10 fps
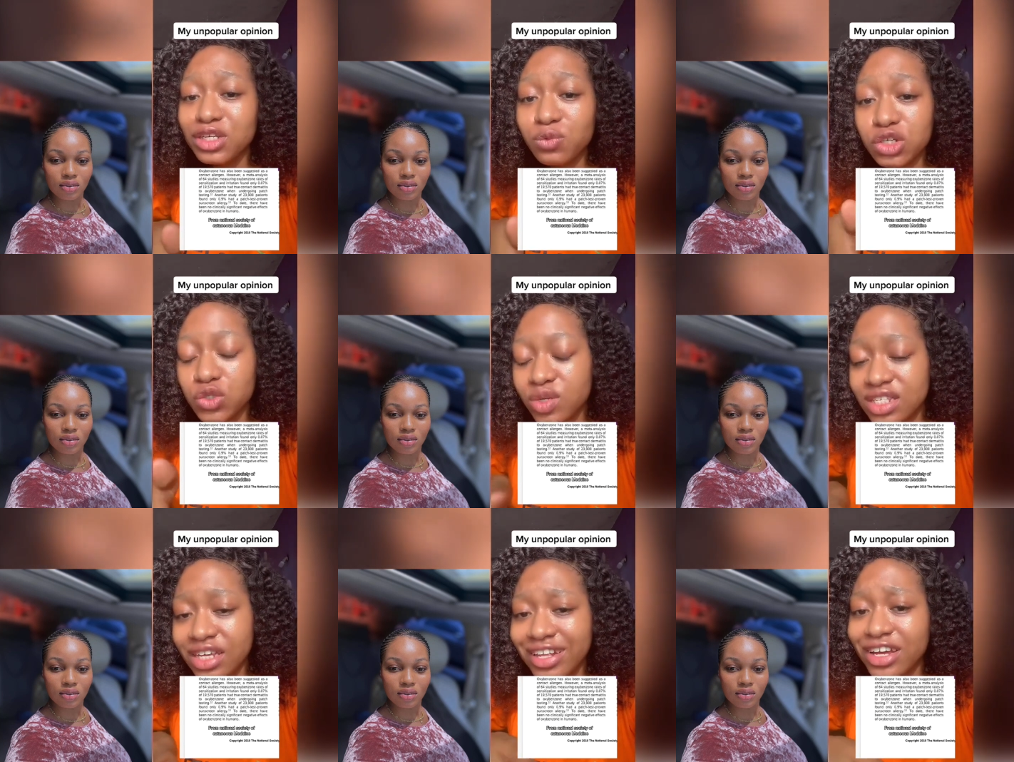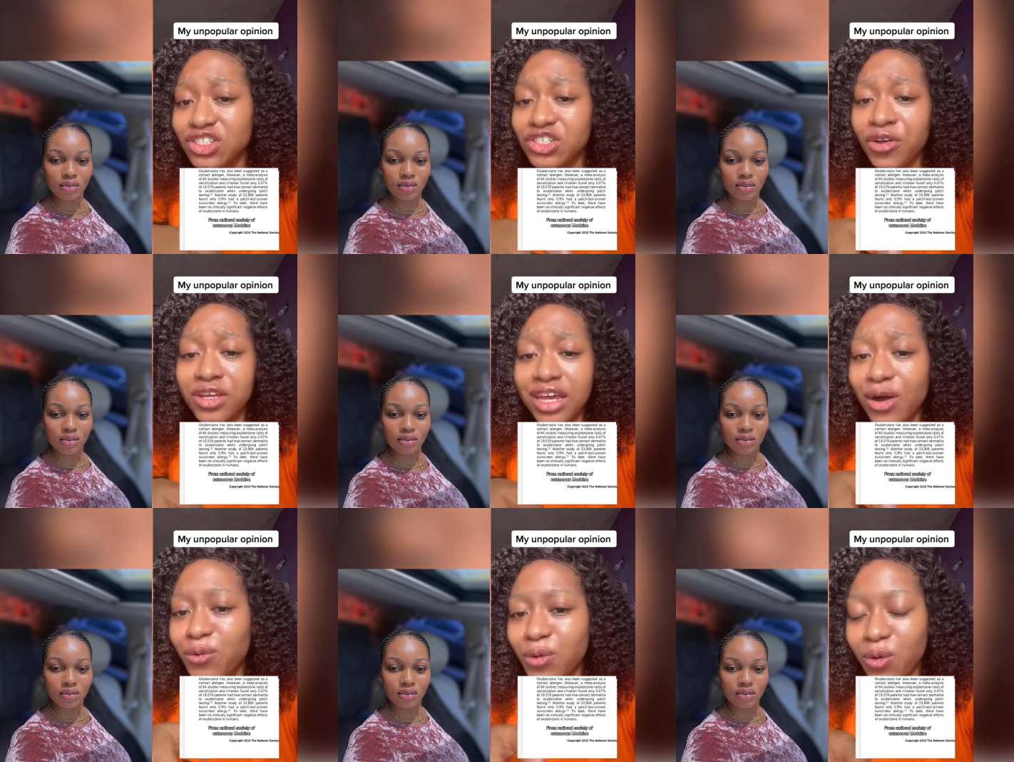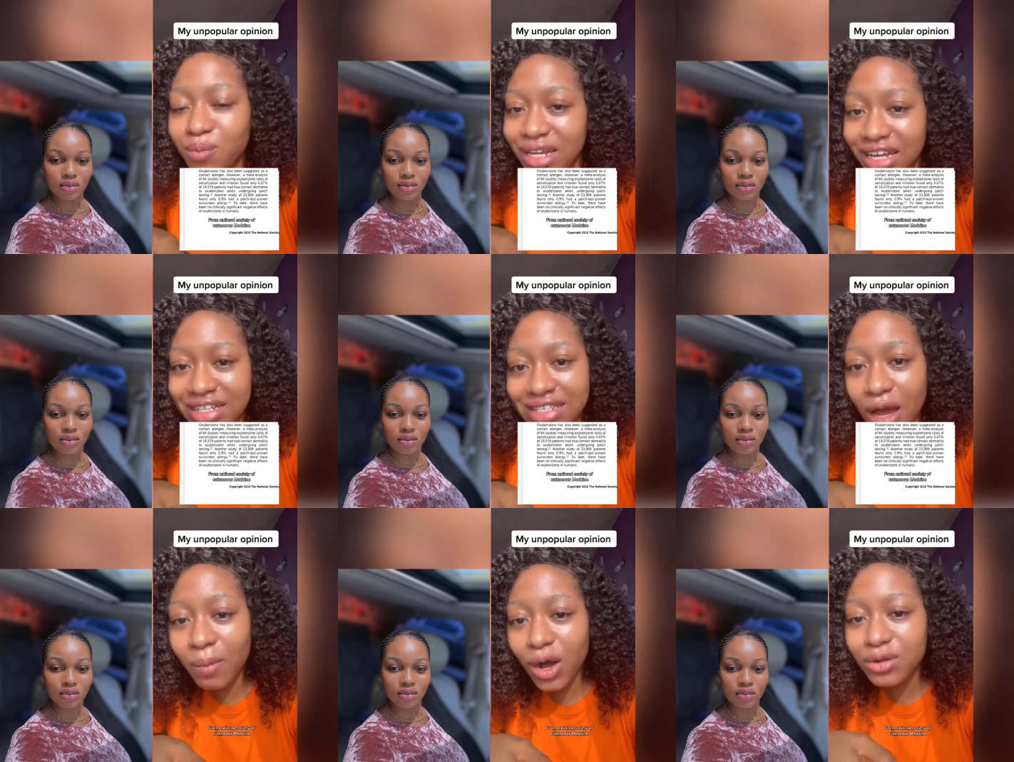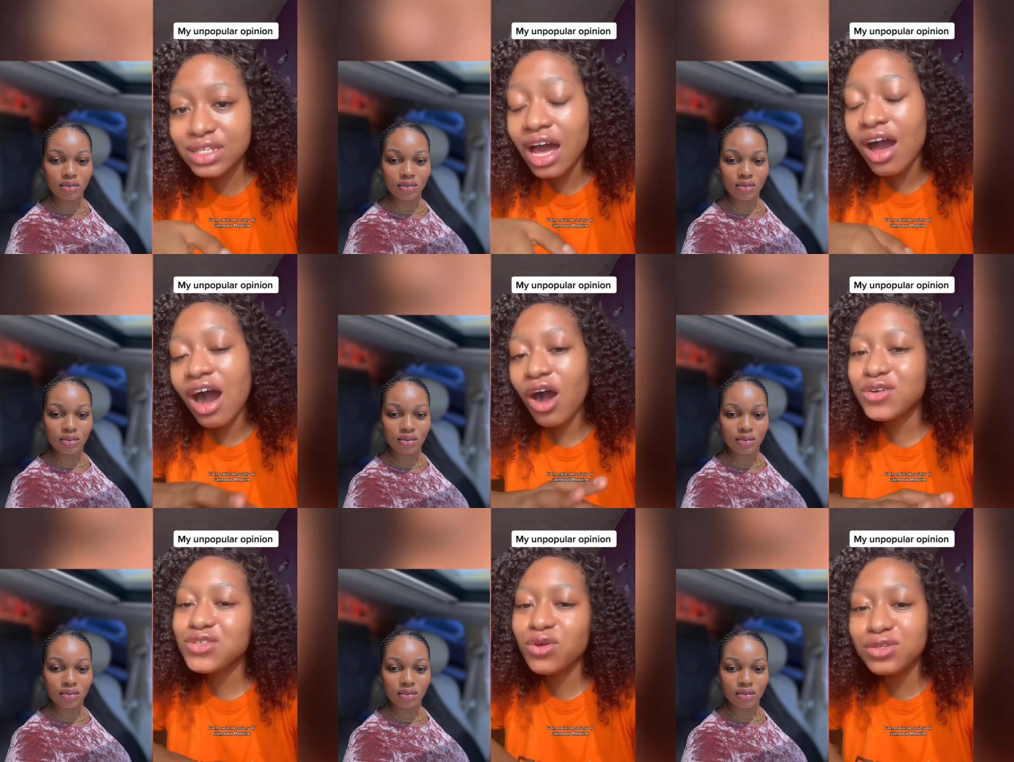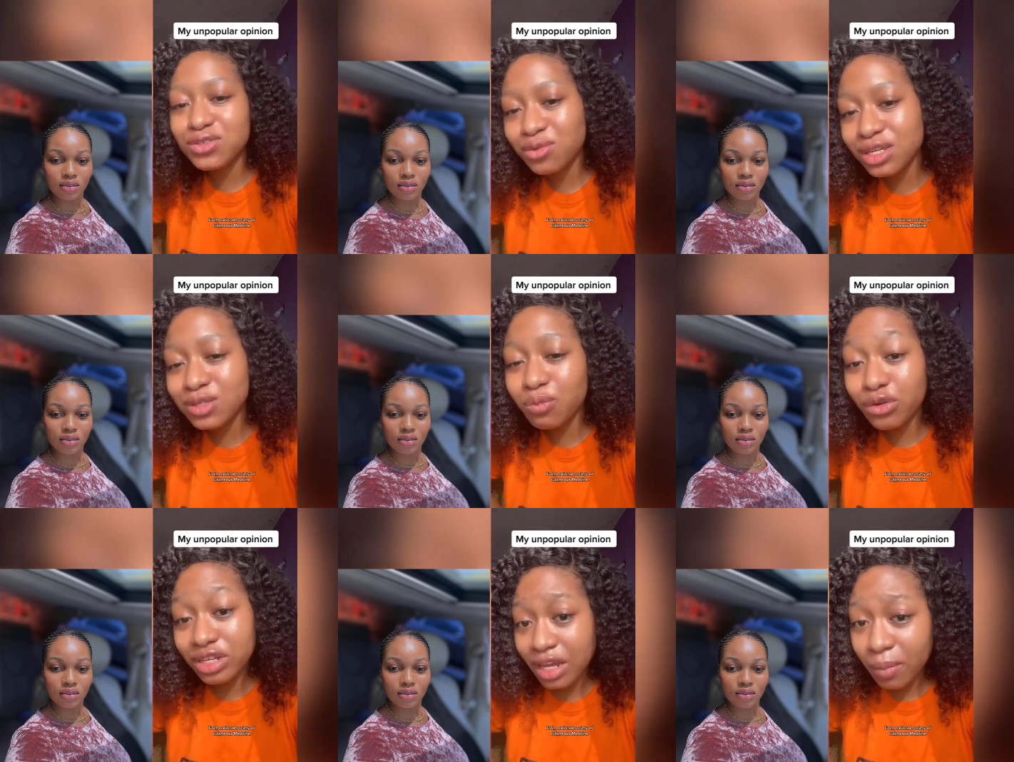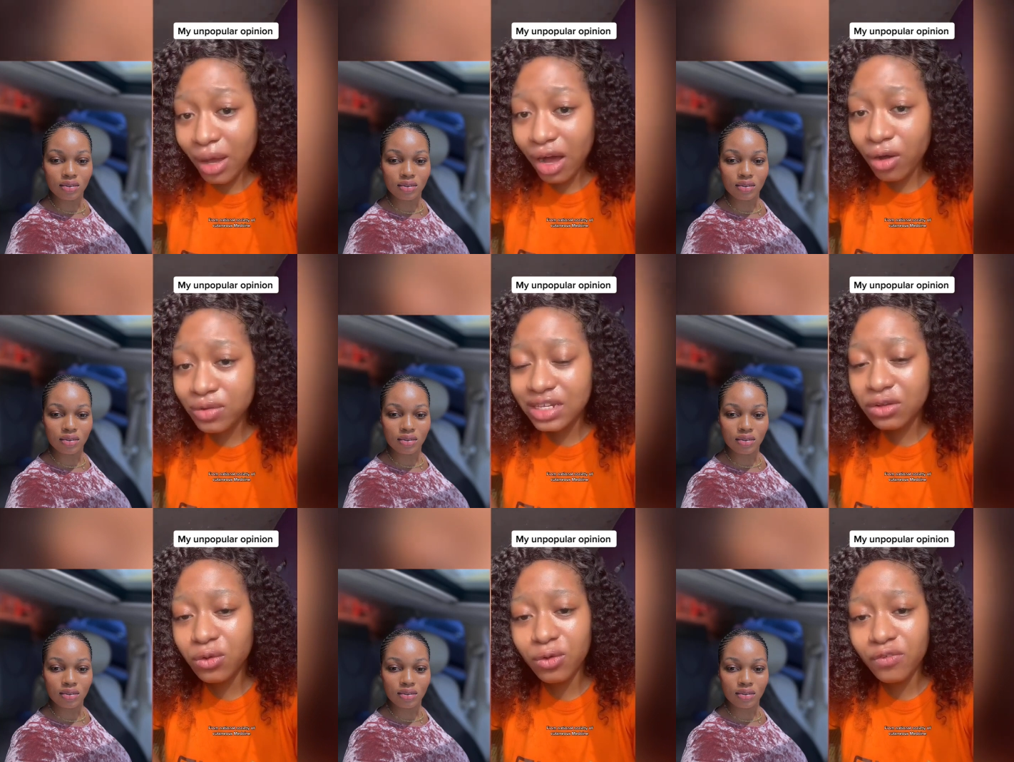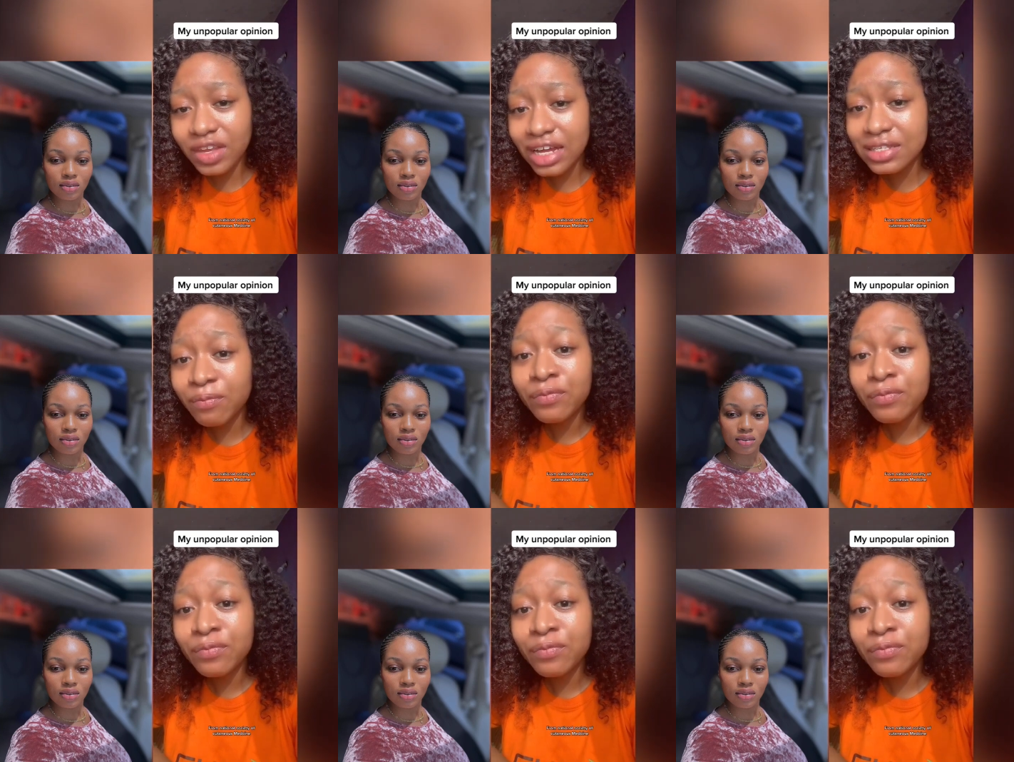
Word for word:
Speaker 1: what she was saying and sharing their own complaints about how sunscreens broke them out and all of that.